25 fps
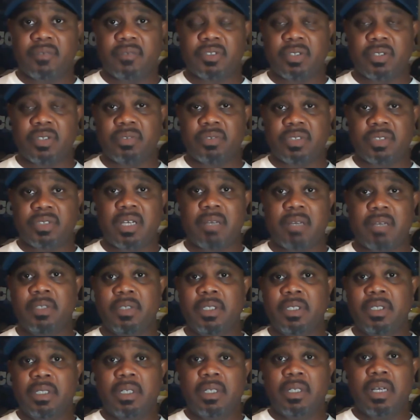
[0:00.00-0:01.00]
So Jim
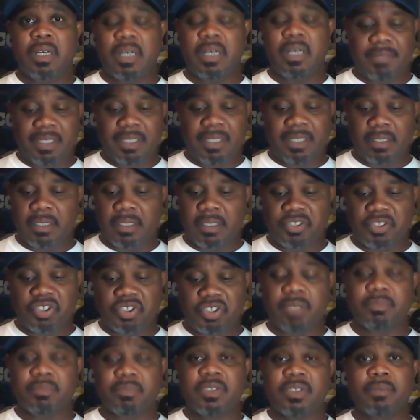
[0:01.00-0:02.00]

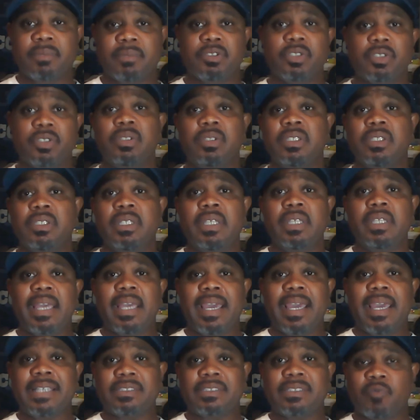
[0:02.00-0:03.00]
Tomsula
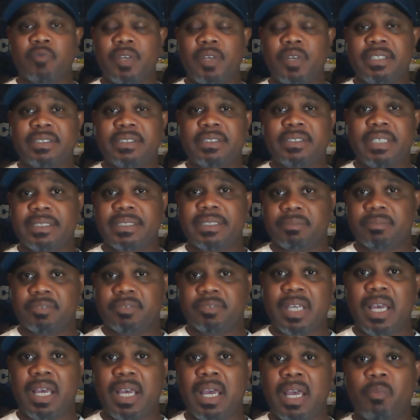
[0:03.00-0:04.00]
has really taken some
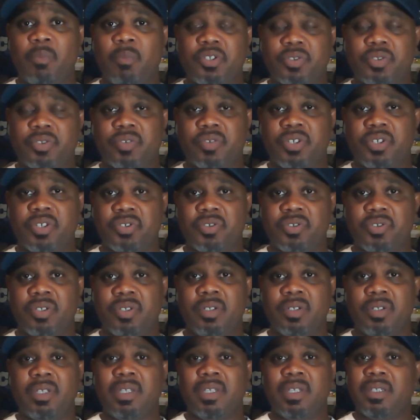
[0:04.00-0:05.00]
time with
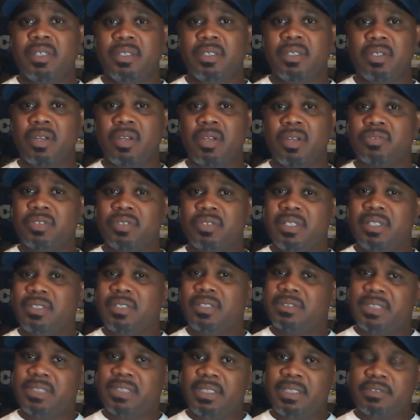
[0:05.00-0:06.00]
Trysten.
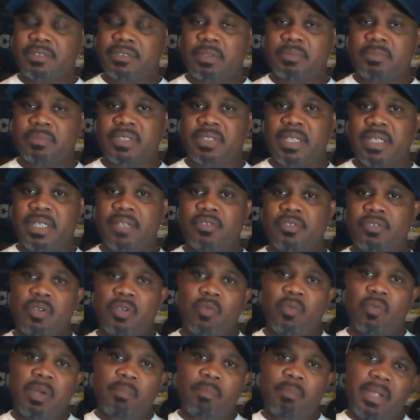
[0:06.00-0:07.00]
See, that's what I'm
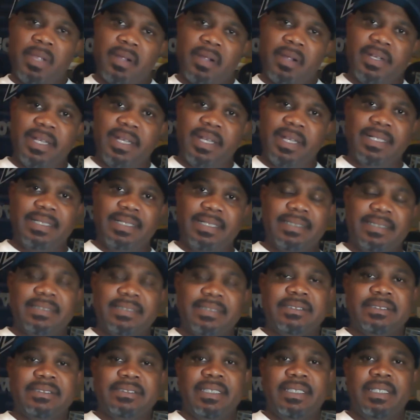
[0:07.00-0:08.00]
saying. What Marinelli didn't
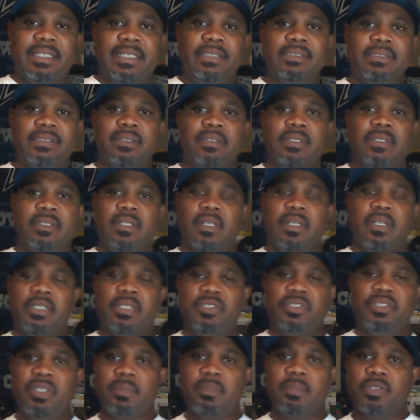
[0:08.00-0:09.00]
see,
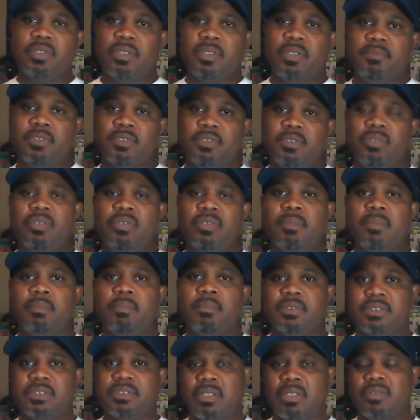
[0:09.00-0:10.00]
Jim
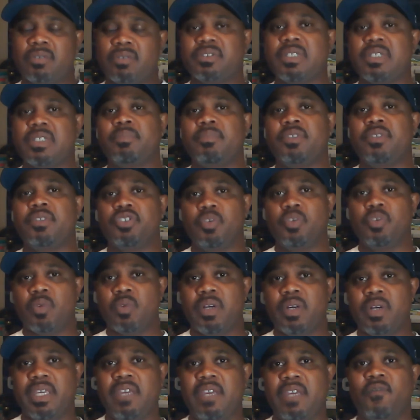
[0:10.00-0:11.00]
Tomsula saw something to
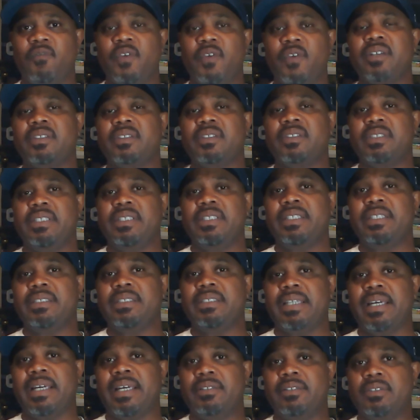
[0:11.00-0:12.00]
where he felt the need
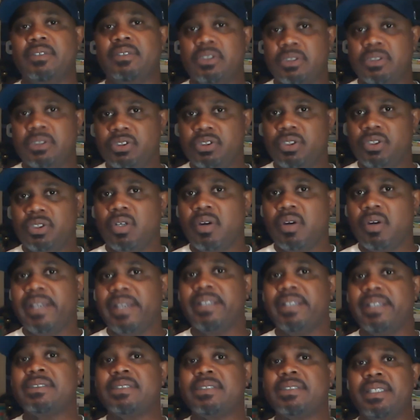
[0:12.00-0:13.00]
that, hey,
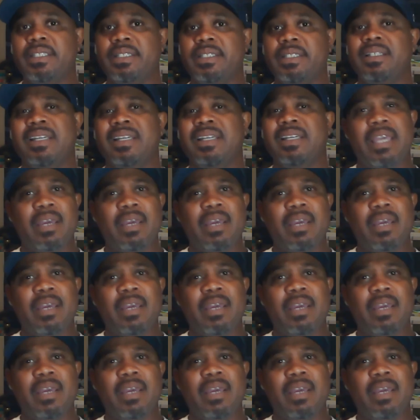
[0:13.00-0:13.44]
this kid.